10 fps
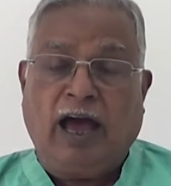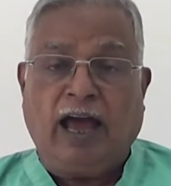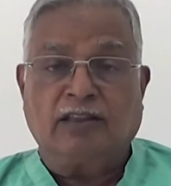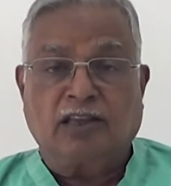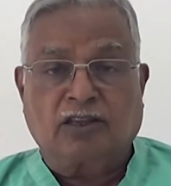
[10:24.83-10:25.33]

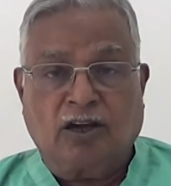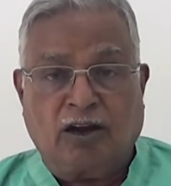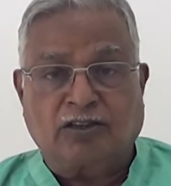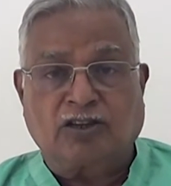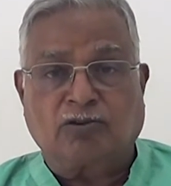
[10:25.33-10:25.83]
and the
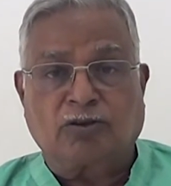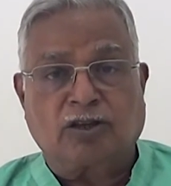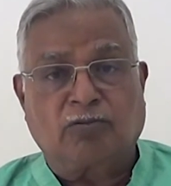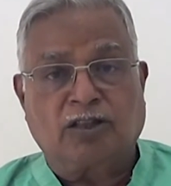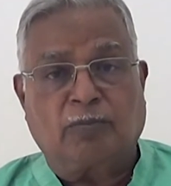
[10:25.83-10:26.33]
third
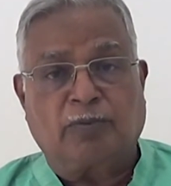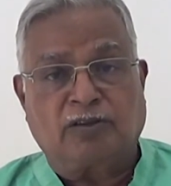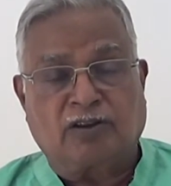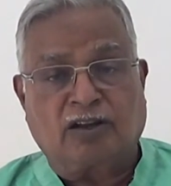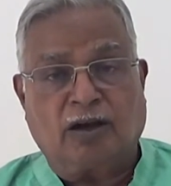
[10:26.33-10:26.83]
situation when the
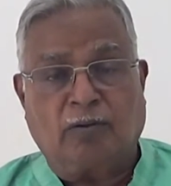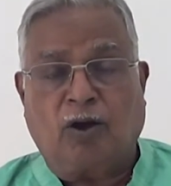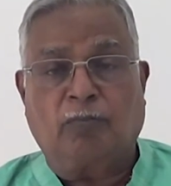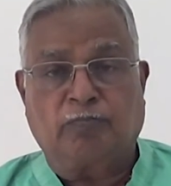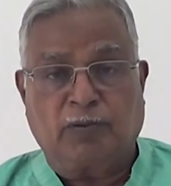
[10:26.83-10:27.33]
patient
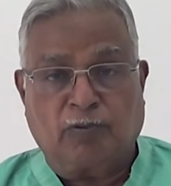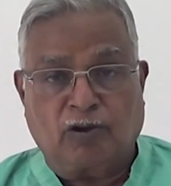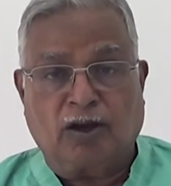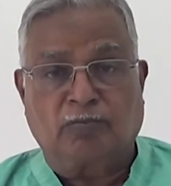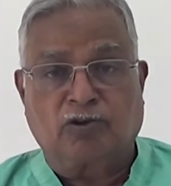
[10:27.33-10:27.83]

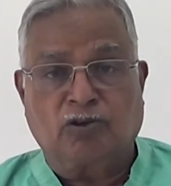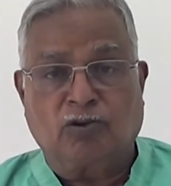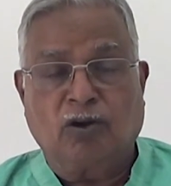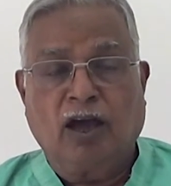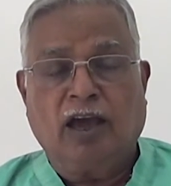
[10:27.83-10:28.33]
people come to
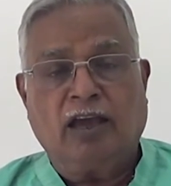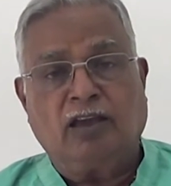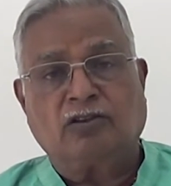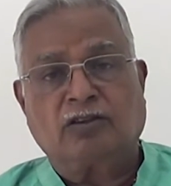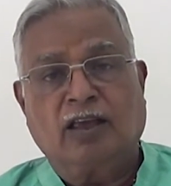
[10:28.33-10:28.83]
you
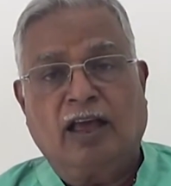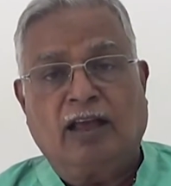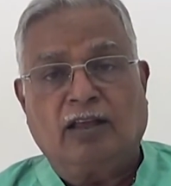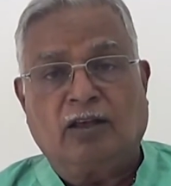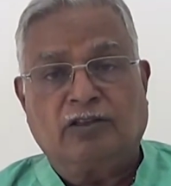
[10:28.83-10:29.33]
is
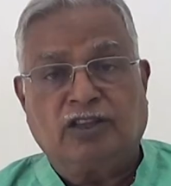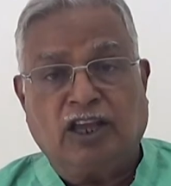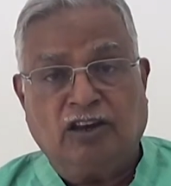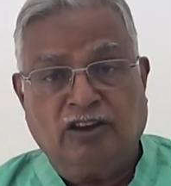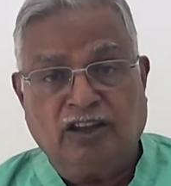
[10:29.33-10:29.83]

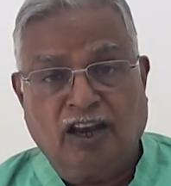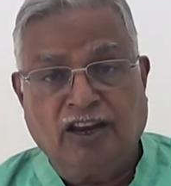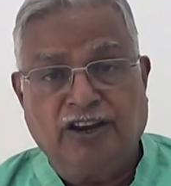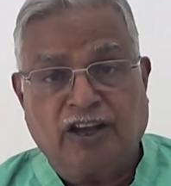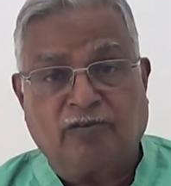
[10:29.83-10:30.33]
they
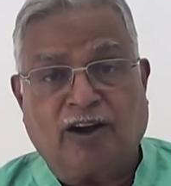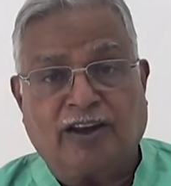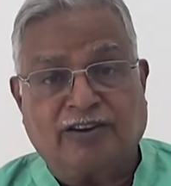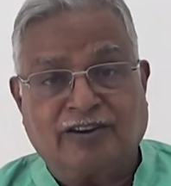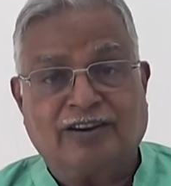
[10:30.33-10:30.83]
really
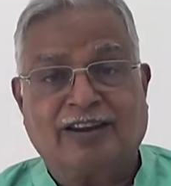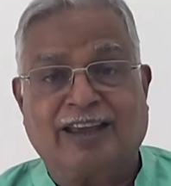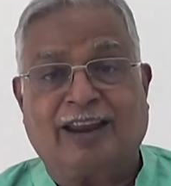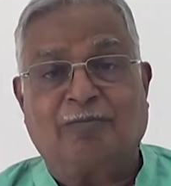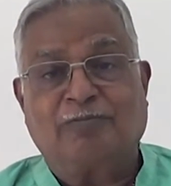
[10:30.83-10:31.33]
require
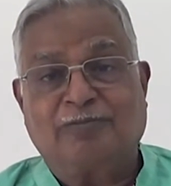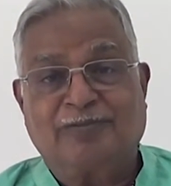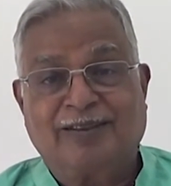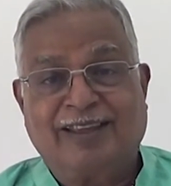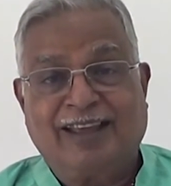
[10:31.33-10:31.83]

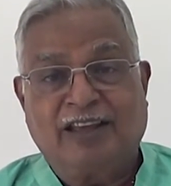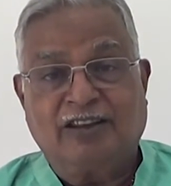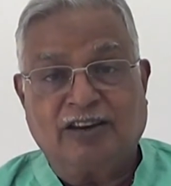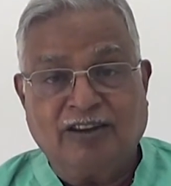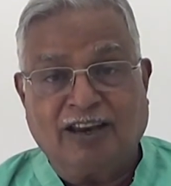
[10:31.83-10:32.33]
help.
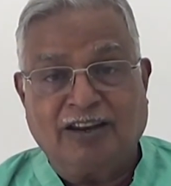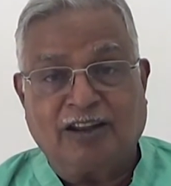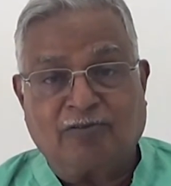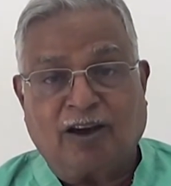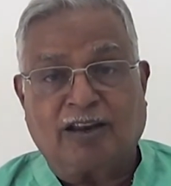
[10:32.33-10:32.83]
They
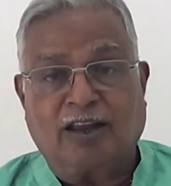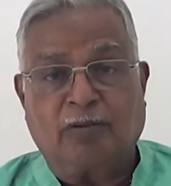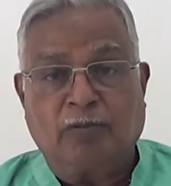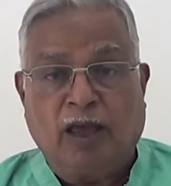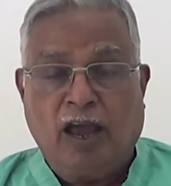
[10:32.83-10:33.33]
really require
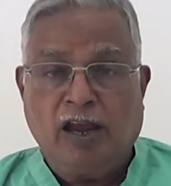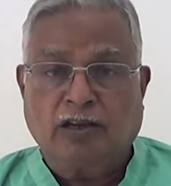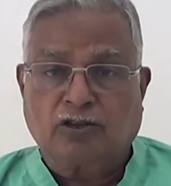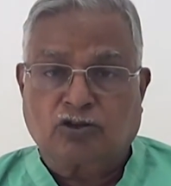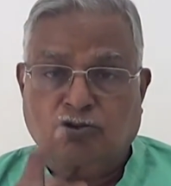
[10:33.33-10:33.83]
help.
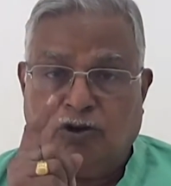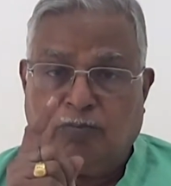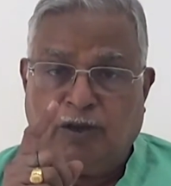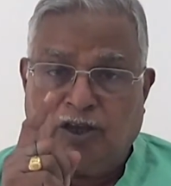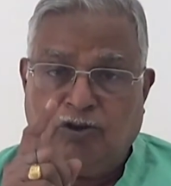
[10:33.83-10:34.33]
It
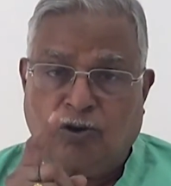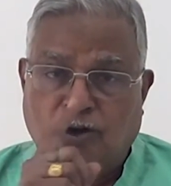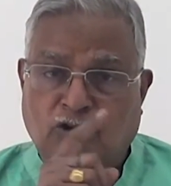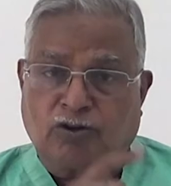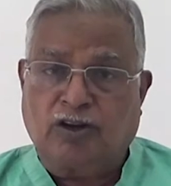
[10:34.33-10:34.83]
should be
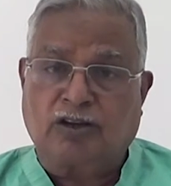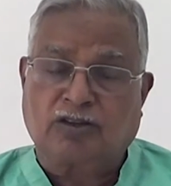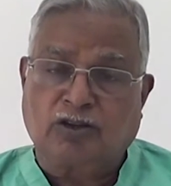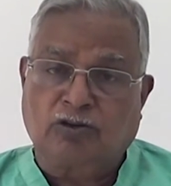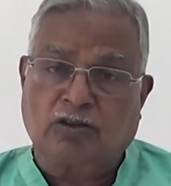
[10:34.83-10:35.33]
your
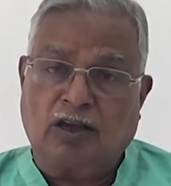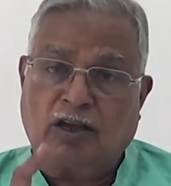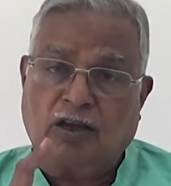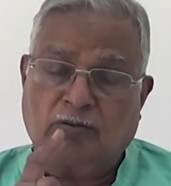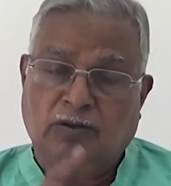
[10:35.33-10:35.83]

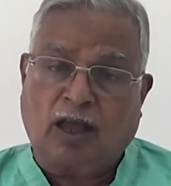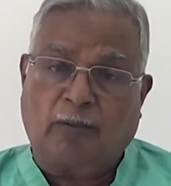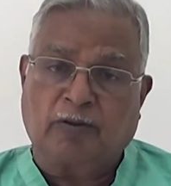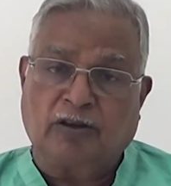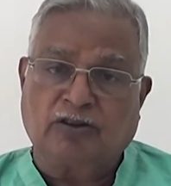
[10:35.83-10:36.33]
jurisdiction,
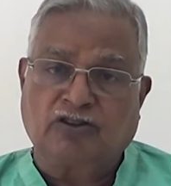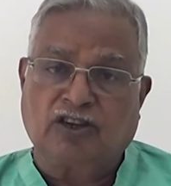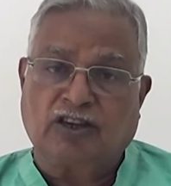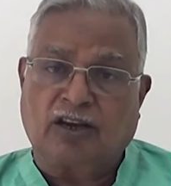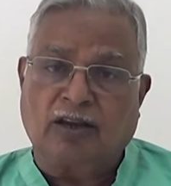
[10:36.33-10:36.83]

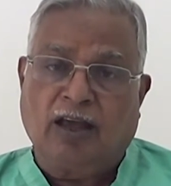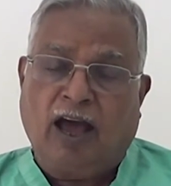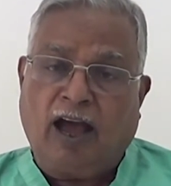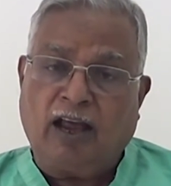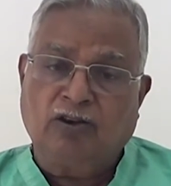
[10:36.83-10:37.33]
decision,
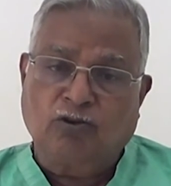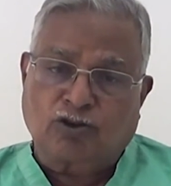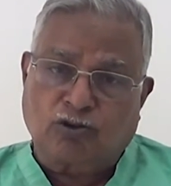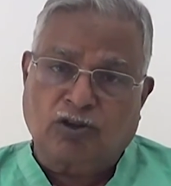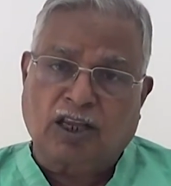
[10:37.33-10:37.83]
and you
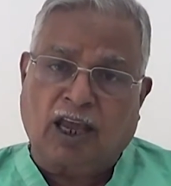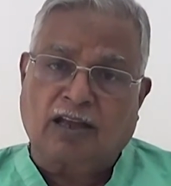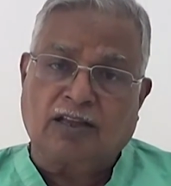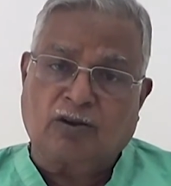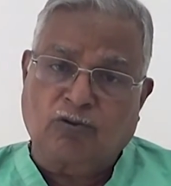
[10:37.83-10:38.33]
should
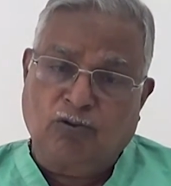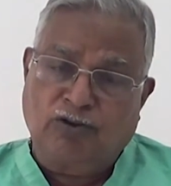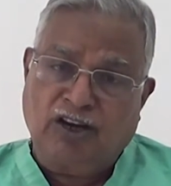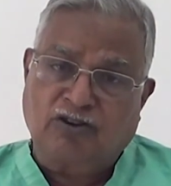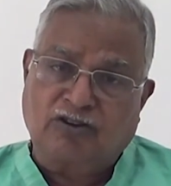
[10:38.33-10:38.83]
think that who
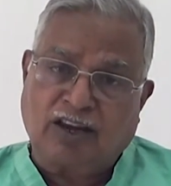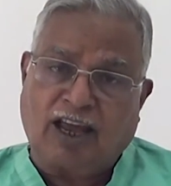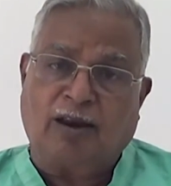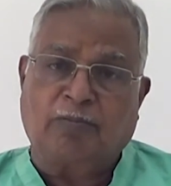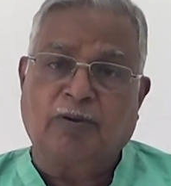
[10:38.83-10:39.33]
needs
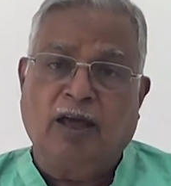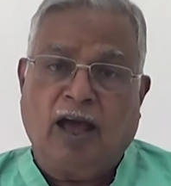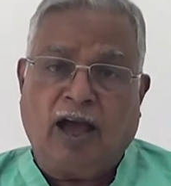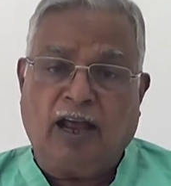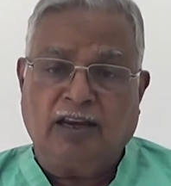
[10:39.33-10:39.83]
help.
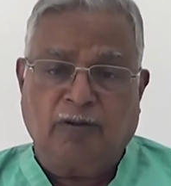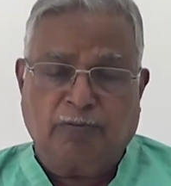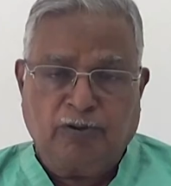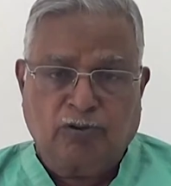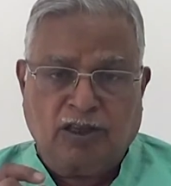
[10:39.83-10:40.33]
And
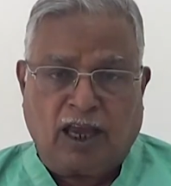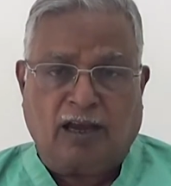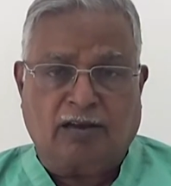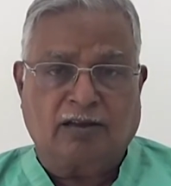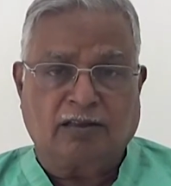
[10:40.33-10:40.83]
if you
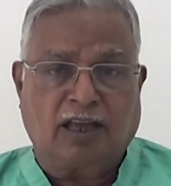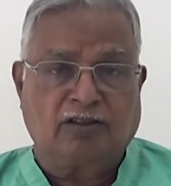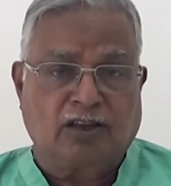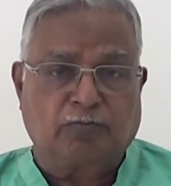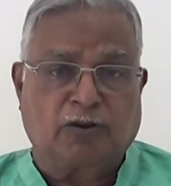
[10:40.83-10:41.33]
think that
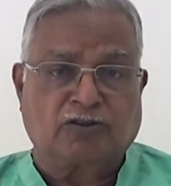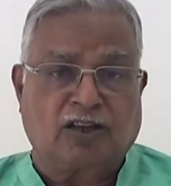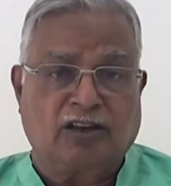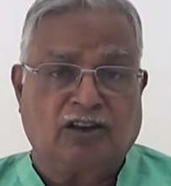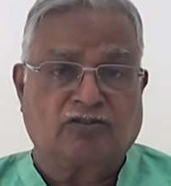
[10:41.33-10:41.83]
this
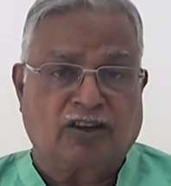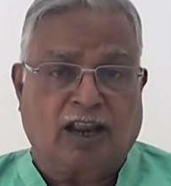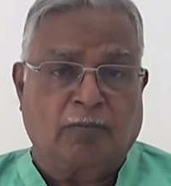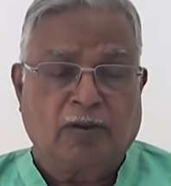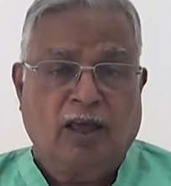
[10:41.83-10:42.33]
person needs
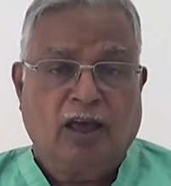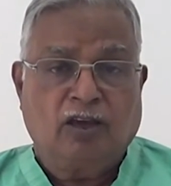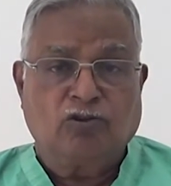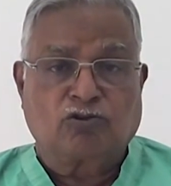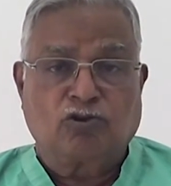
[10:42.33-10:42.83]
help,
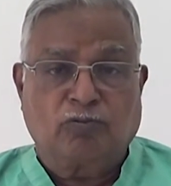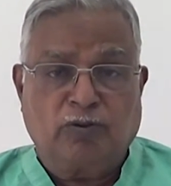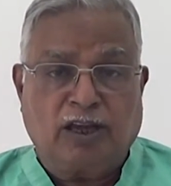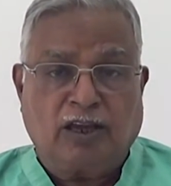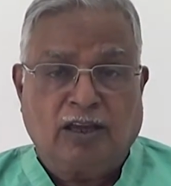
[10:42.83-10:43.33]
you should
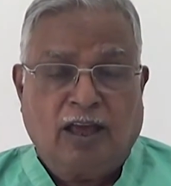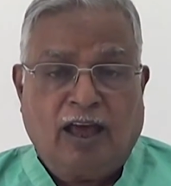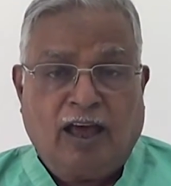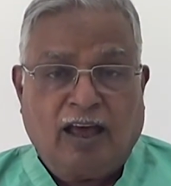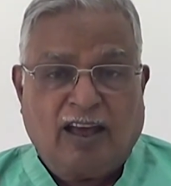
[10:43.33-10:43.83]
be
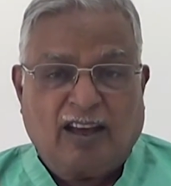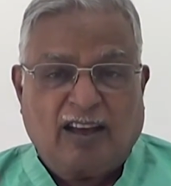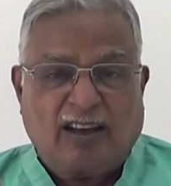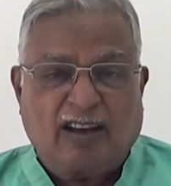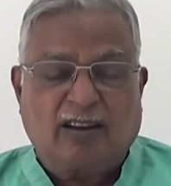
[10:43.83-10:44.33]

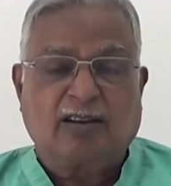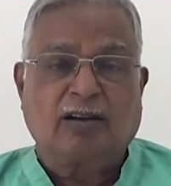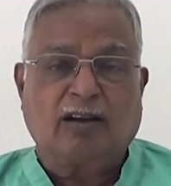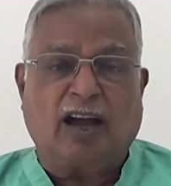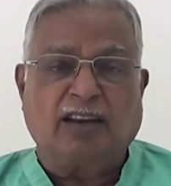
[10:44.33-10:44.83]

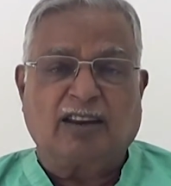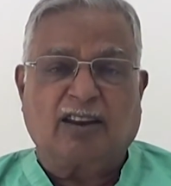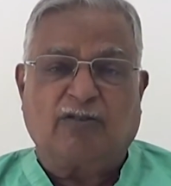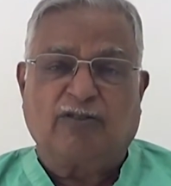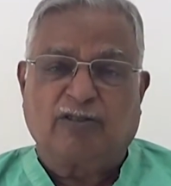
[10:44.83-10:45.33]
kind
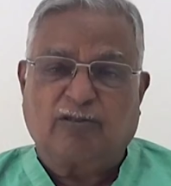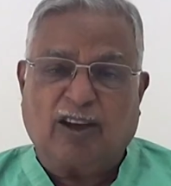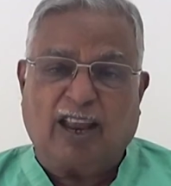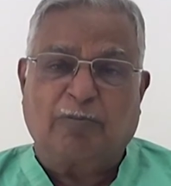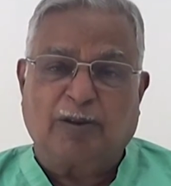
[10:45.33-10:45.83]
enough to
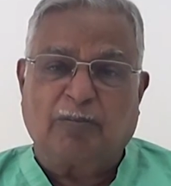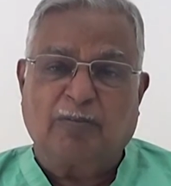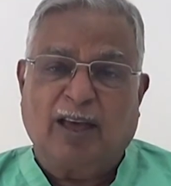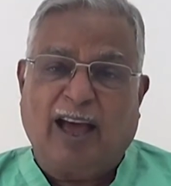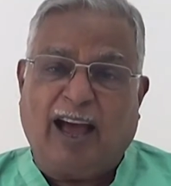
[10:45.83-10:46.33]
help
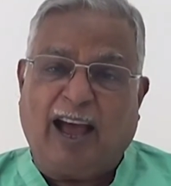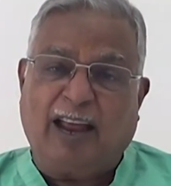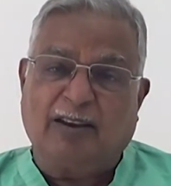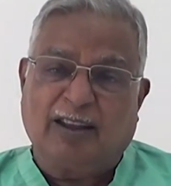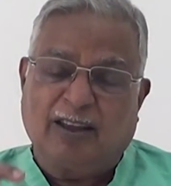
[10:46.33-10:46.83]
him,
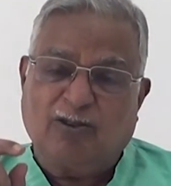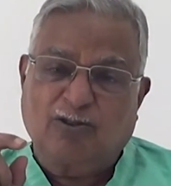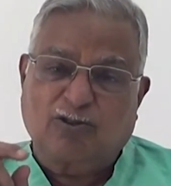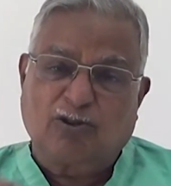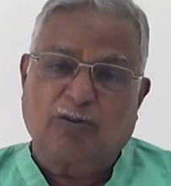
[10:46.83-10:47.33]
and you
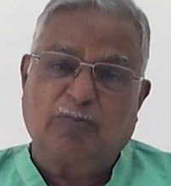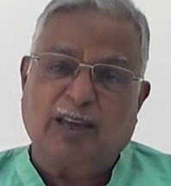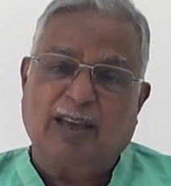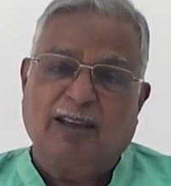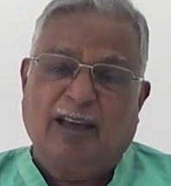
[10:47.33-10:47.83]
should
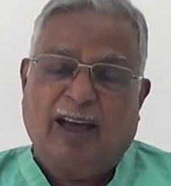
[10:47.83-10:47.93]
be